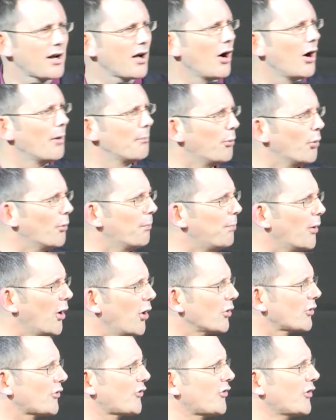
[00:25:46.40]
a cardboard
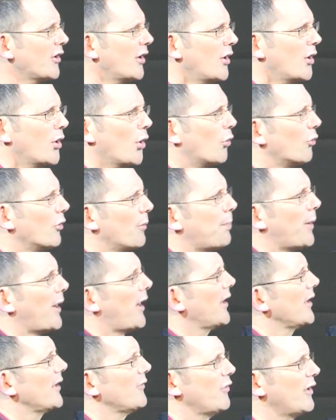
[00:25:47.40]
box or a
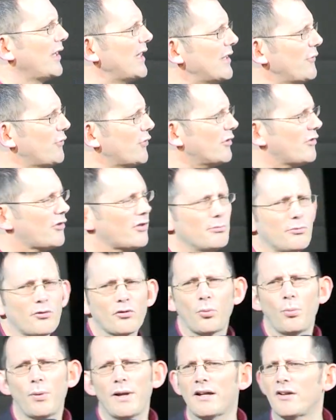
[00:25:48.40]
pile of leaves and some
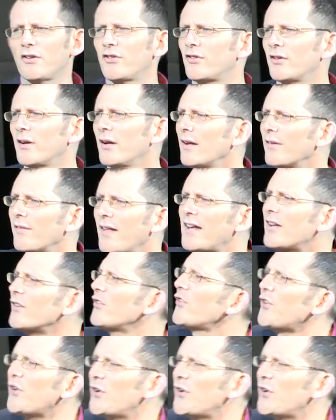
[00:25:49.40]
twigs, they can